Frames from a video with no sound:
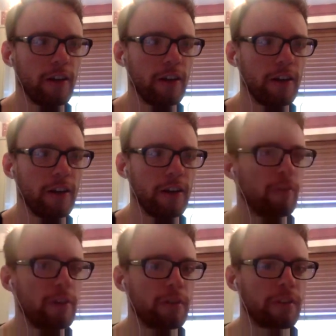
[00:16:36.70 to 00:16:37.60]
are running
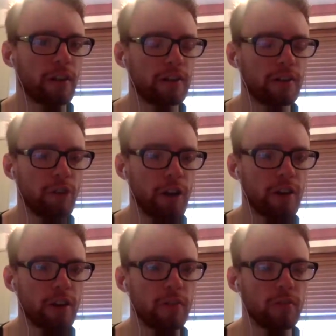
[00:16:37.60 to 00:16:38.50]
away with it
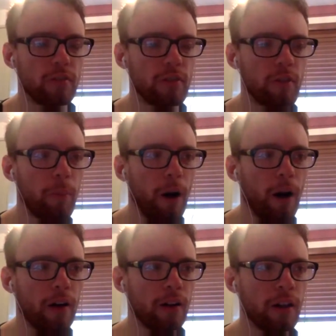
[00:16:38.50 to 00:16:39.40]
right now, but
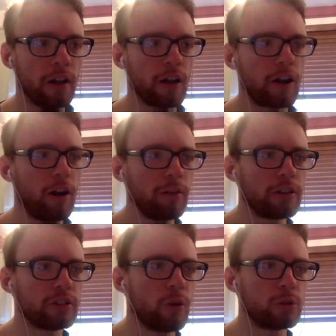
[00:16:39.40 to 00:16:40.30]
a couple of
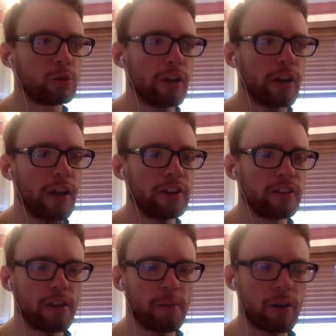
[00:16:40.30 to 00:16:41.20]
results going against
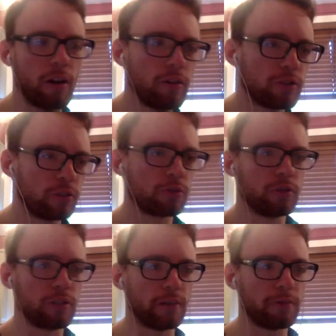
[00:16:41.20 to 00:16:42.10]
them, a couple of results going
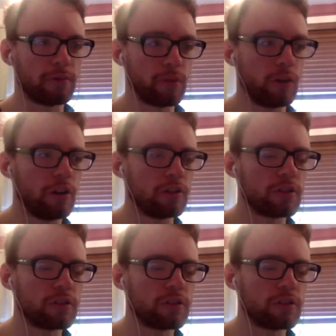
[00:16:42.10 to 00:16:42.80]
for us.